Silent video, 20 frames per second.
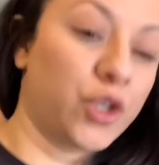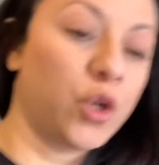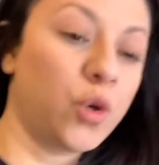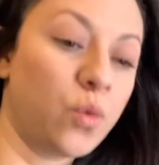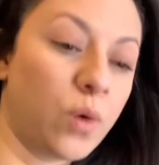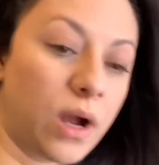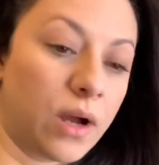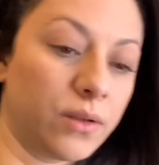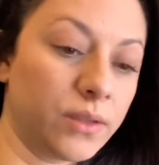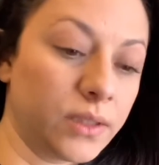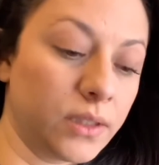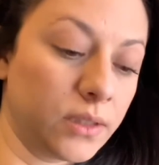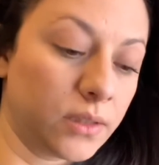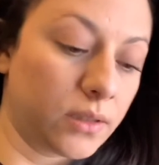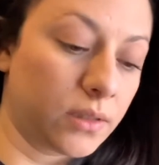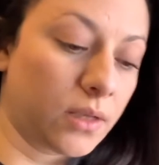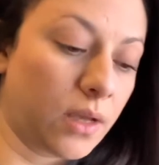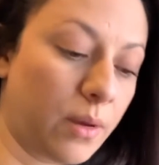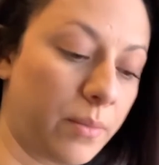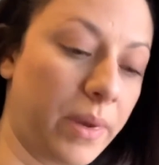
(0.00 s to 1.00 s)
Who else
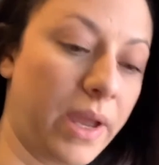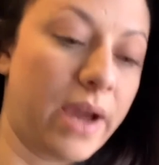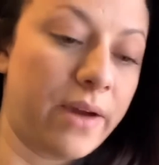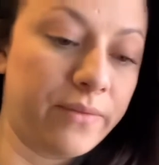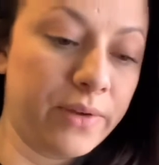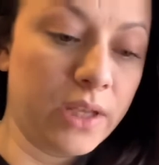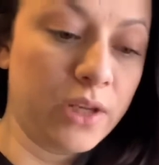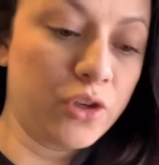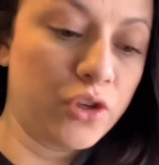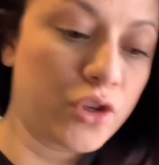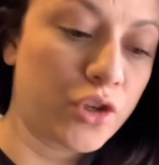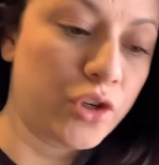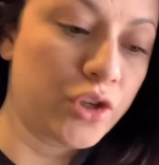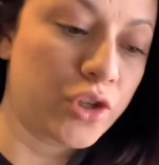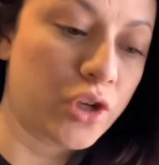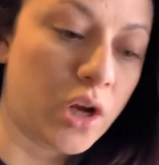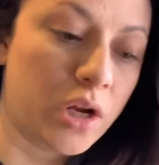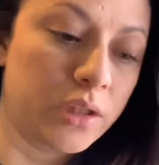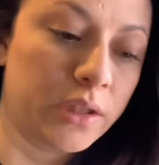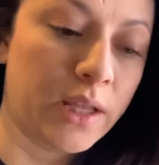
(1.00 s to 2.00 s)
is um, having church
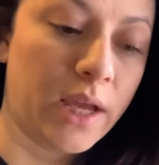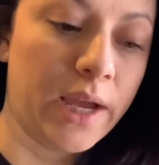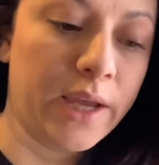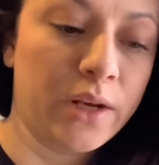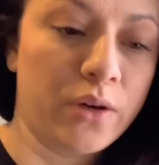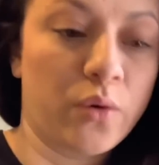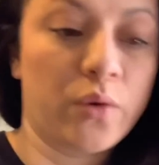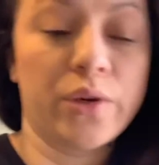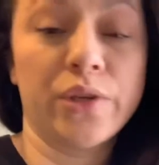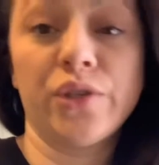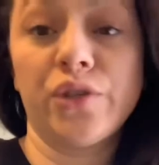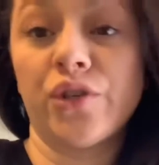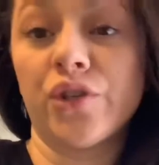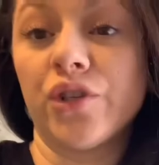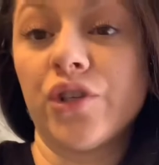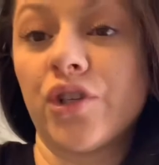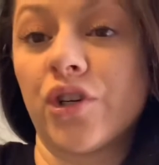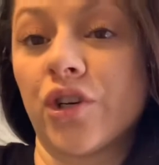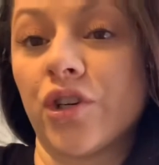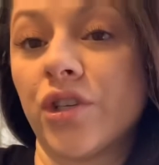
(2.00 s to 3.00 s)
online, or is your
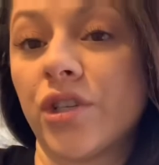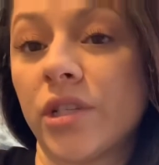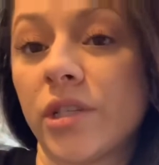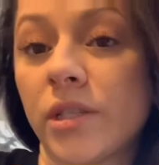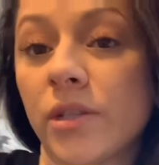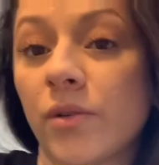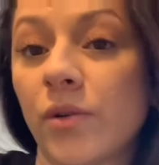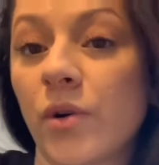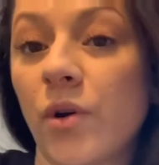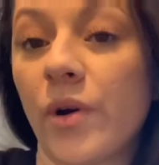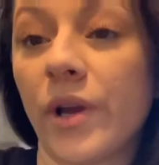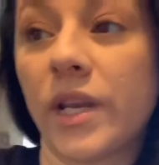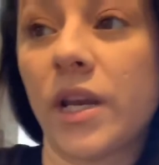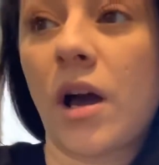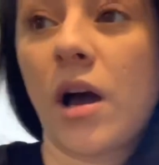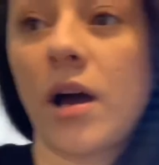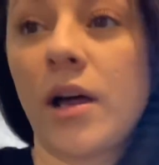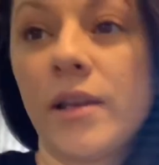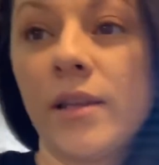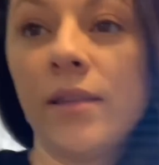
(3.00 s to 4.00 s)
church still going
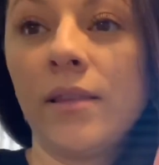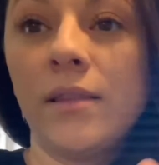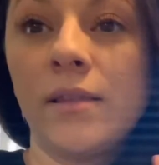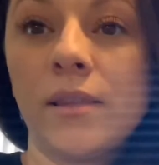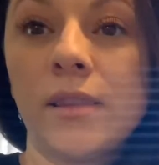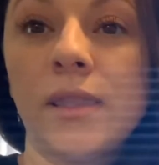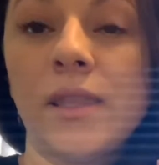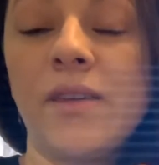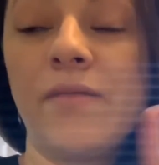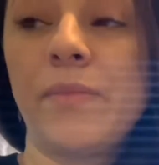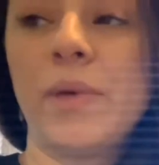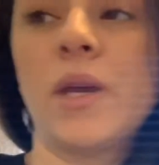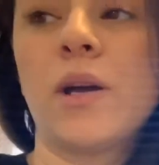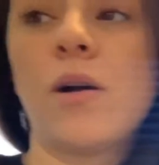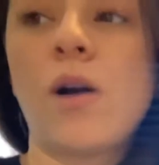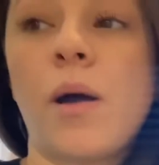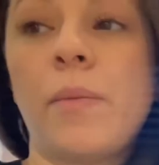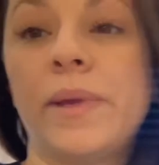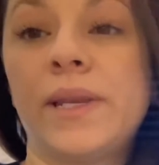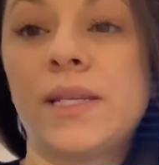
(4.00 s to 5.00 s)
on? Leave me a
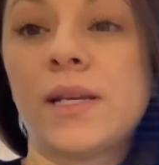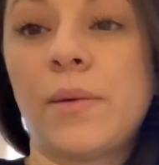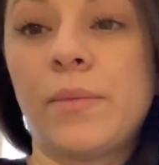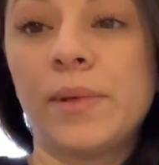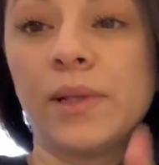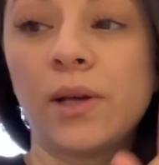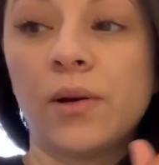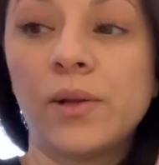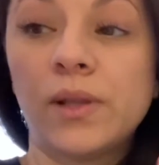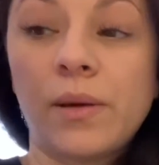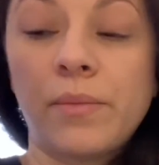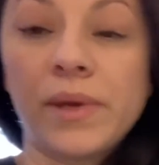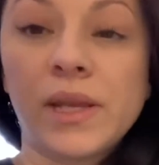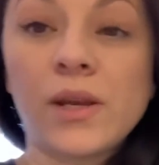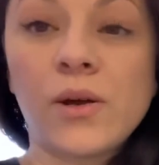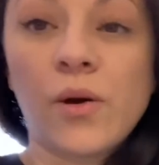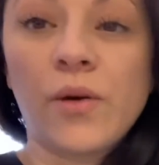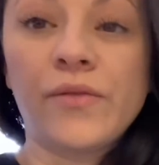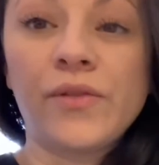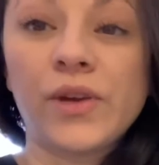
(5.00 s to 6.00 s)
comment down below. Let me
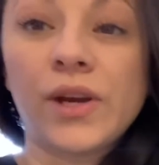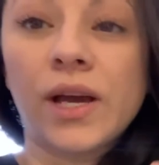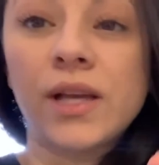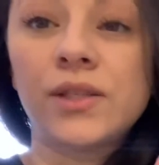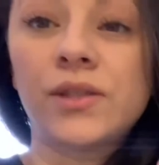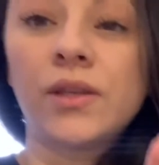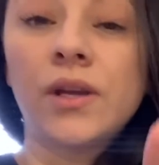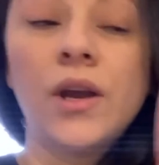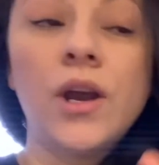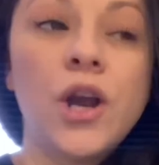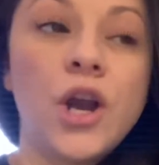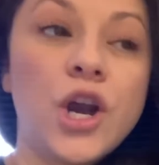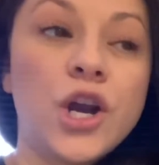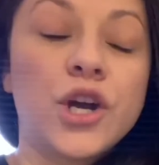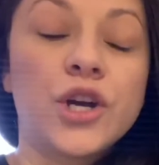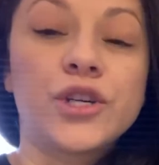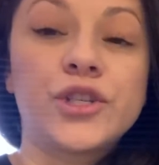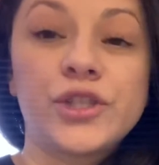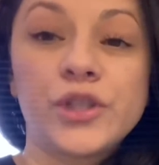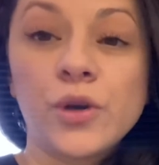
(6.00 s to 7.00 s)
know if you guys
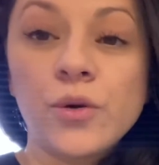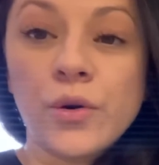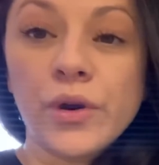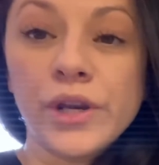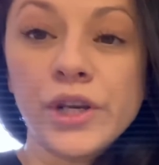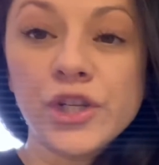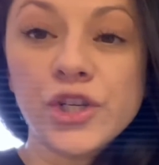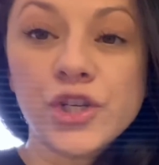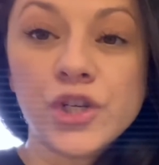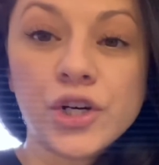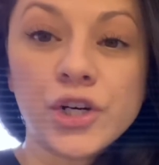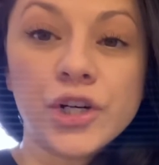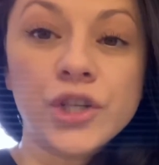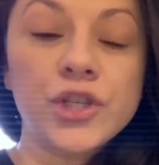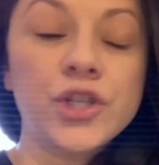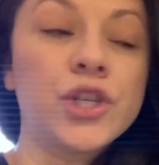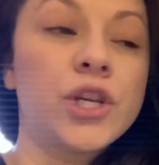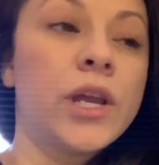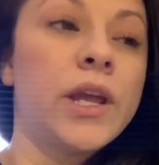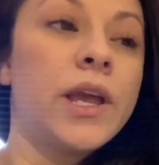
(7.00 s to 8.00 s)
are still going to
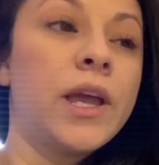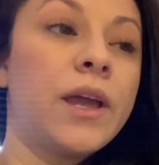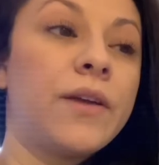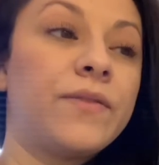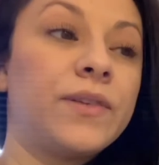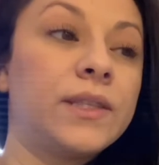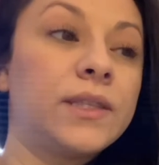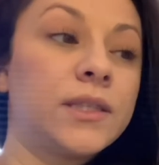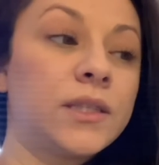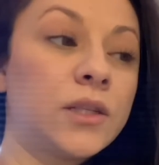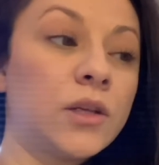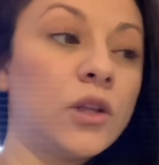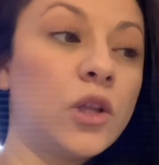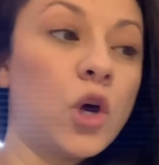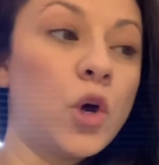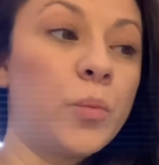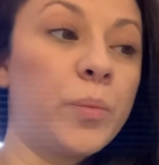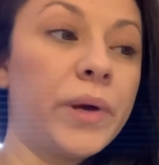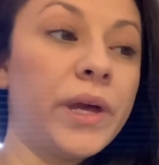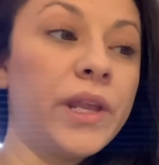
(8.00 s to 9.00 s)
church, if it's still
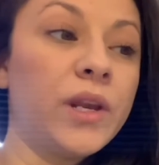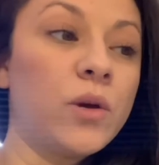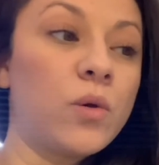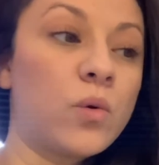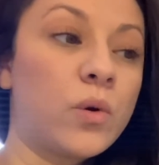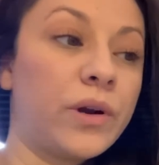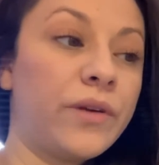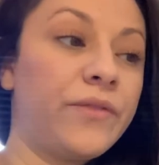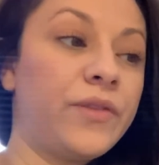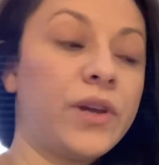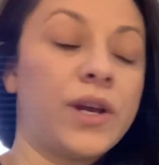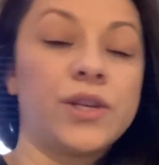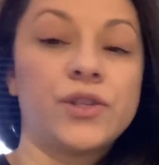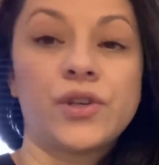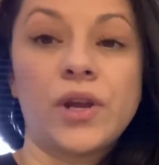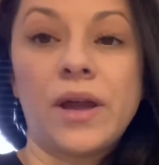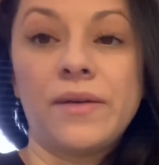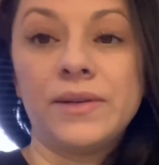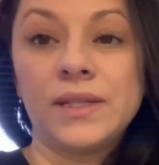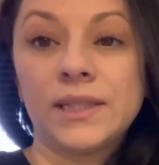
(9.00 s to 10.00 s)
open, or if you guys are
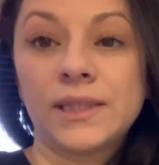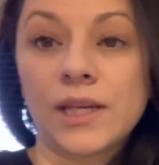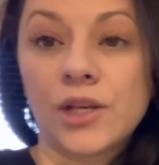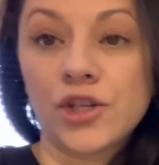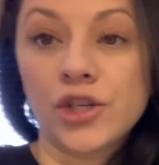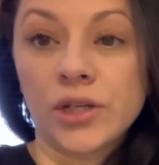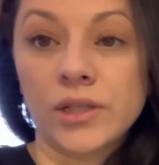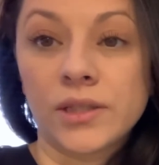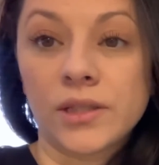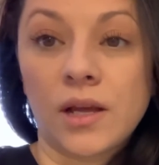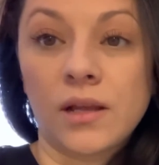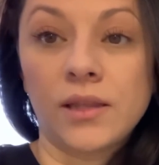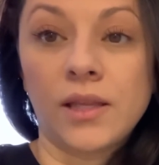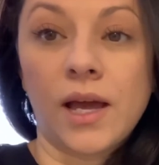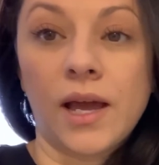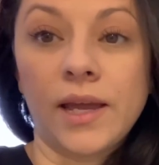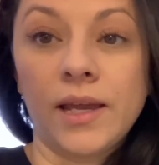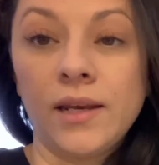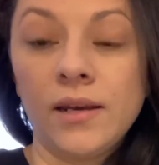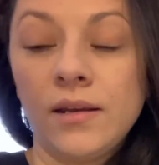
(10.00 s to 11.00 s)
having sessions
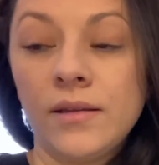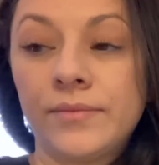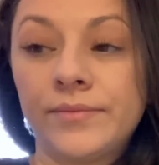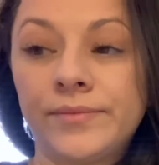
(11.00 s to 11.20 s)
online.